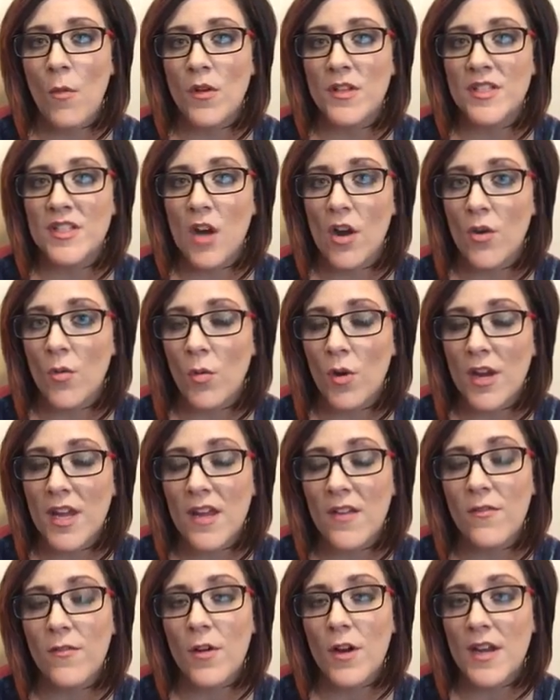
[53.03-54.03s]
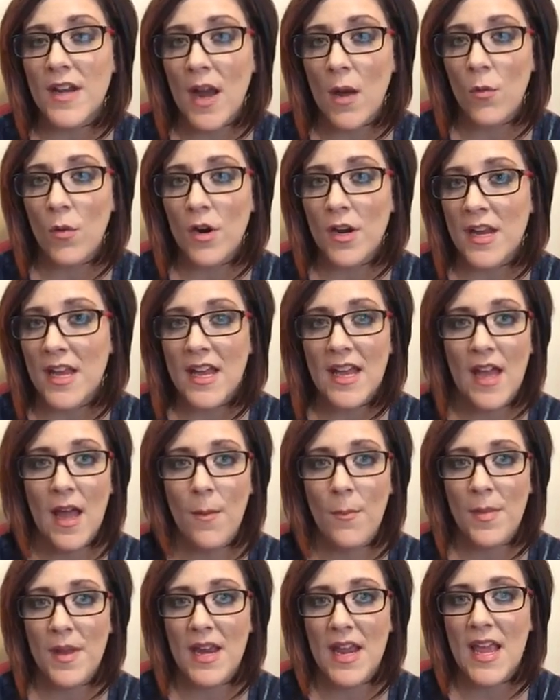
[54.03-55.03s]
started working for a networking
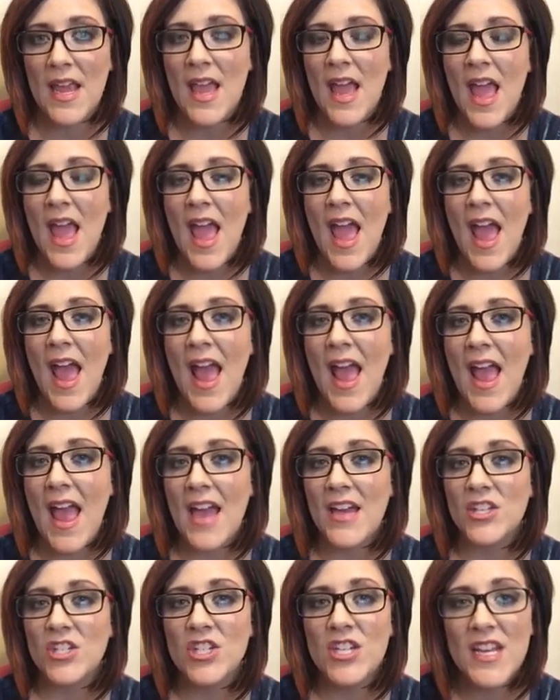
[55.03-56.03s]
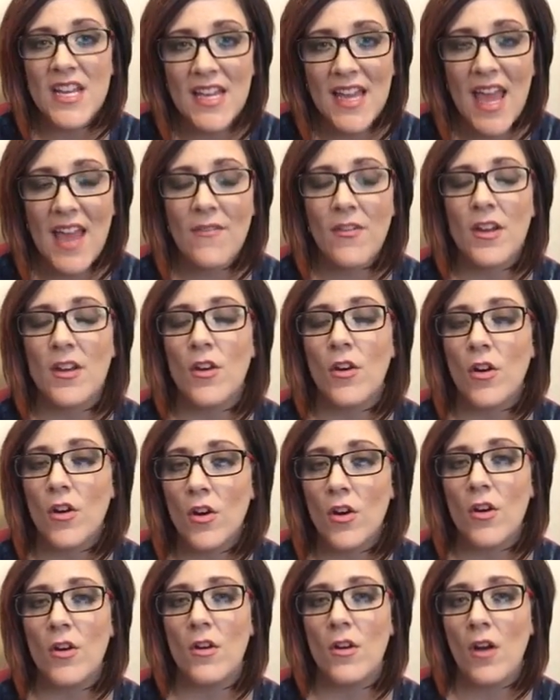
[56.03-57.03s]
company, and she gave it
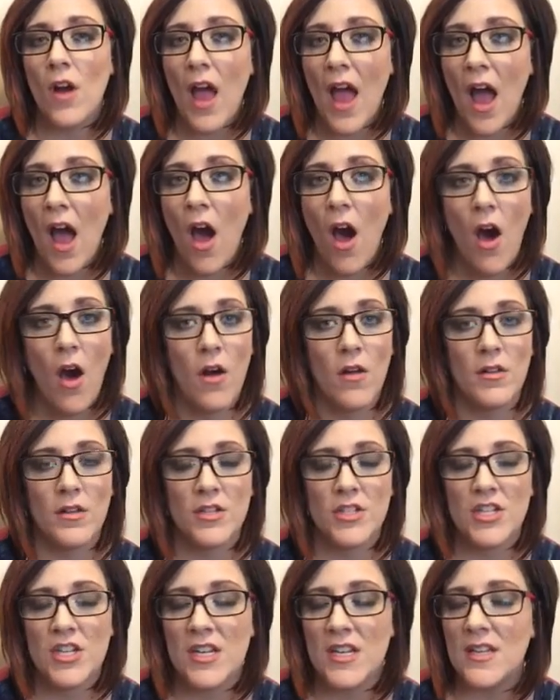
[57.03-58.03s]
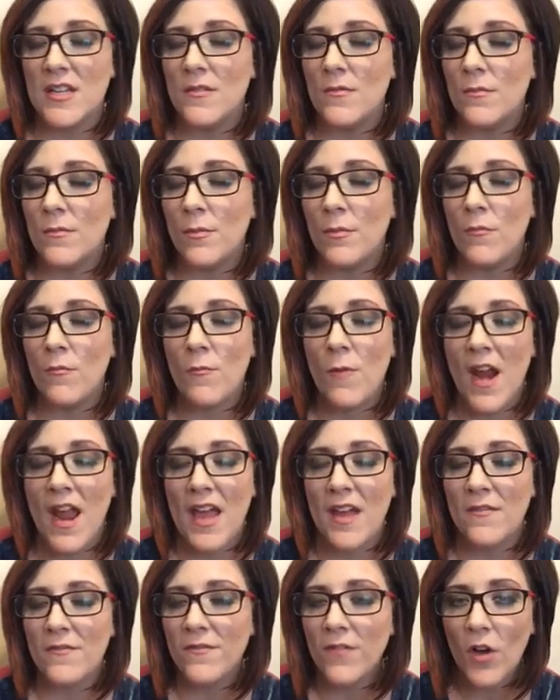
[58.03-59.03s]
her all. She
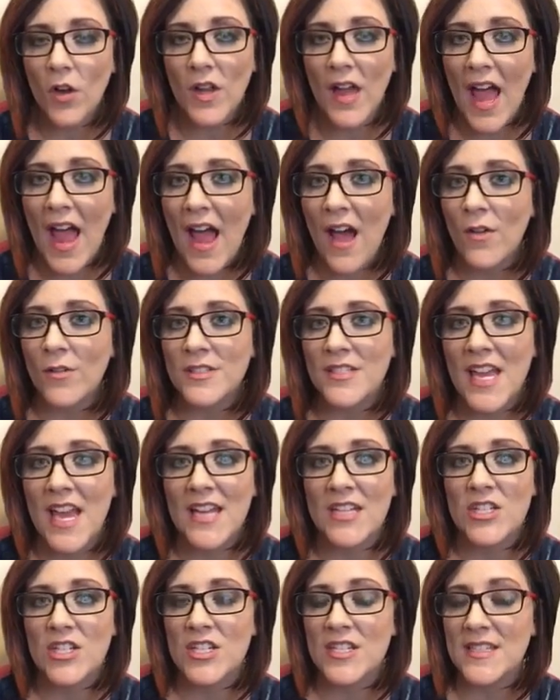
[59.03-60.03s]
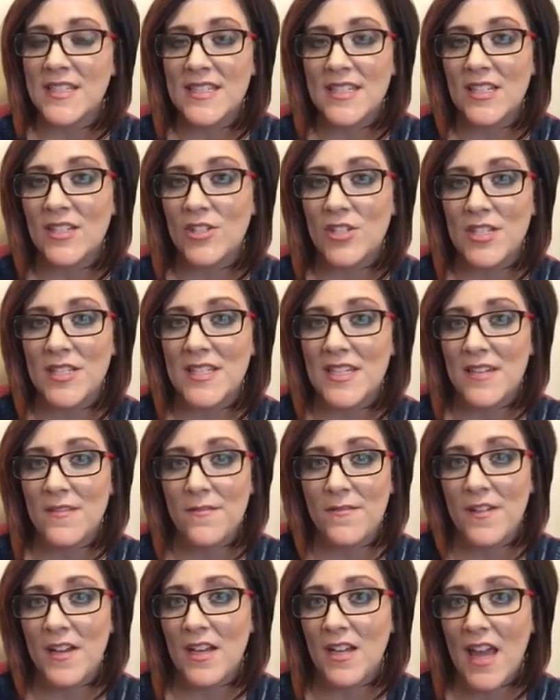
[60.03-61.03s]
ran full out, and she still just
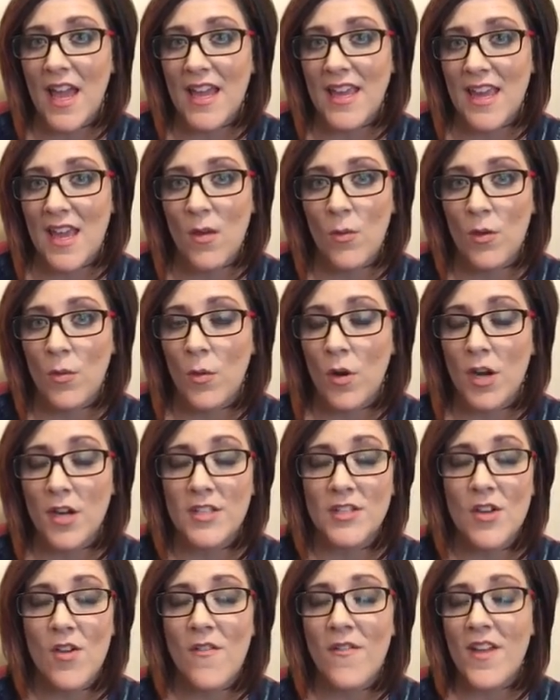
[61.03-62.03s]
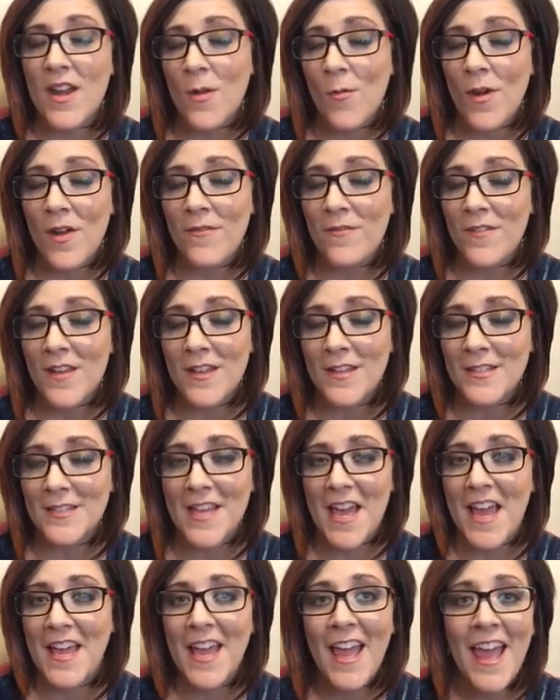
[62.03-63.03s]
didn't feel like it would work. So if anyone
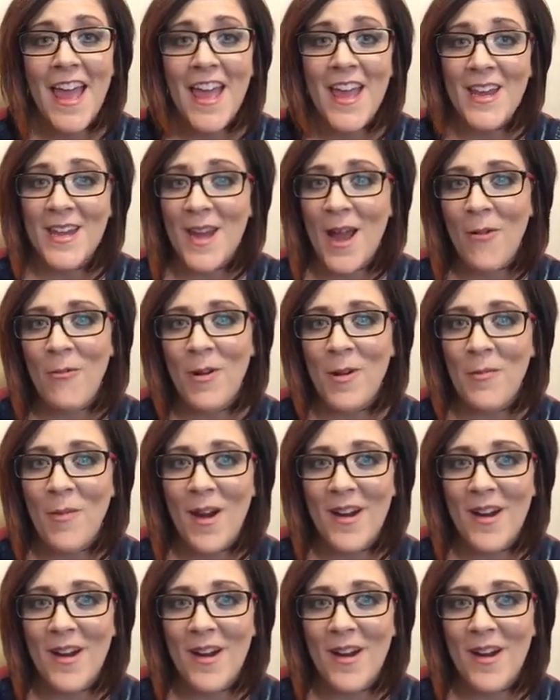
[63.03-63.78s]
feels like network